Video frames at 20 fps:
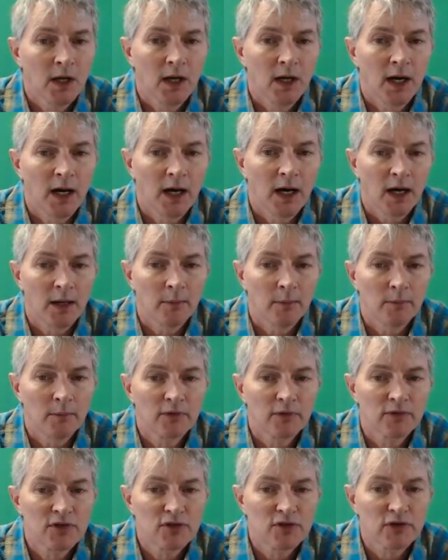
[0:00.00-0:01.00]

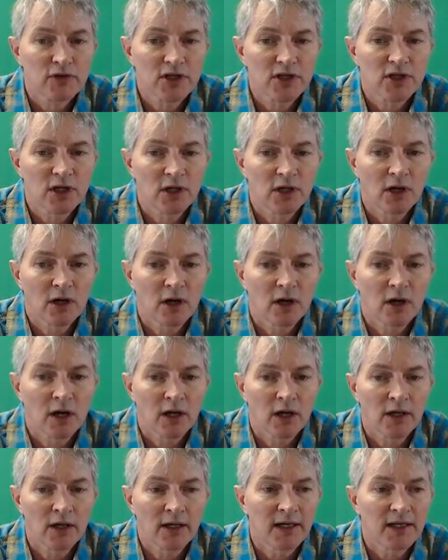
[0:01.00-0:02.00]
The restriction
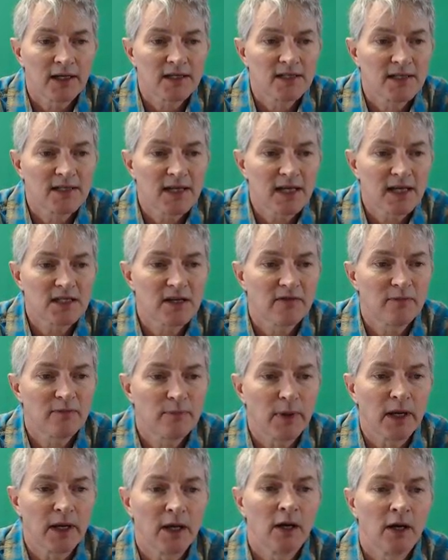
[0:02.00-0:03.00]
on excessive
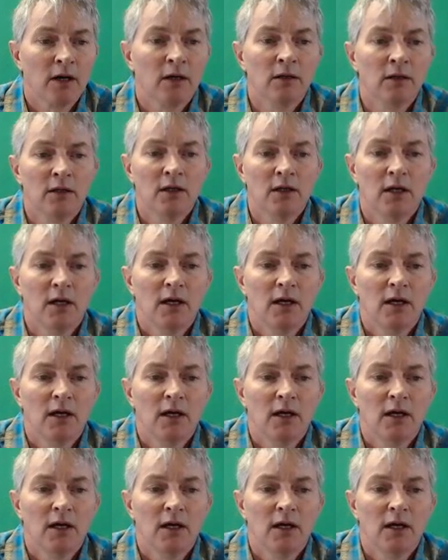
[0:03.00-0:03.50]
bail